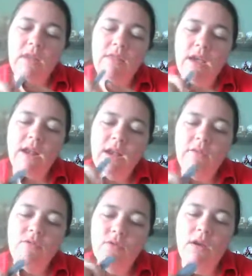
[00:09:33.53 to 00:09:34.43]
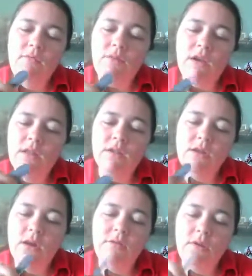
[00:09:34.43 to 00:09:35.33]
And then after I've taken this
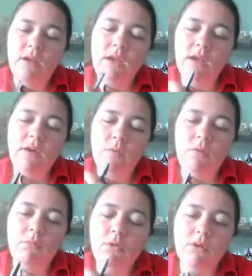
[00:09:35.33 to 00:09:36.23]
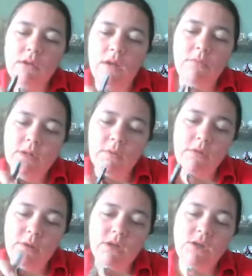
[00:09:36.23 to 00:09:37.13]
off, I'm going to heat it one more time because I
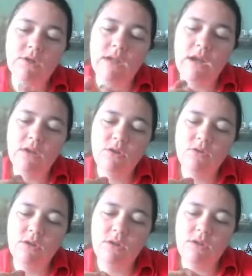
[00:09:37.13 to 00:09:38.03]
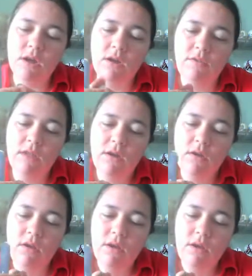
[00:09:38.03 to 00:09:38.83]
want to make sure it's extra stuck on there.